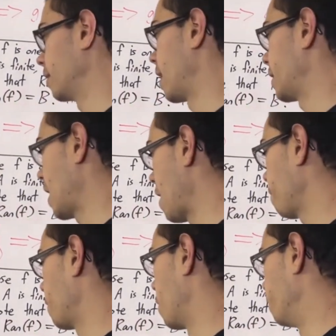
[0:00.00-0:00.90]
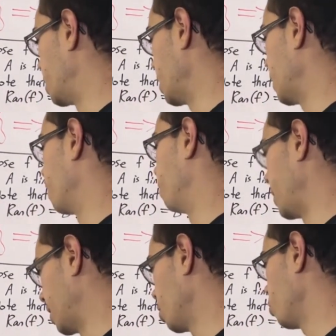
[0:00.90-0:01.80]
that f of g of
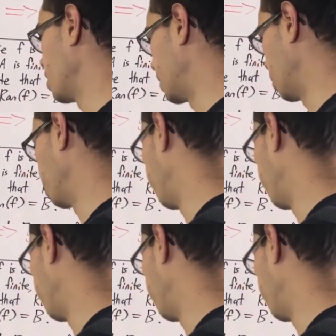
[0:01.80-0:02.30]
b2 is equal to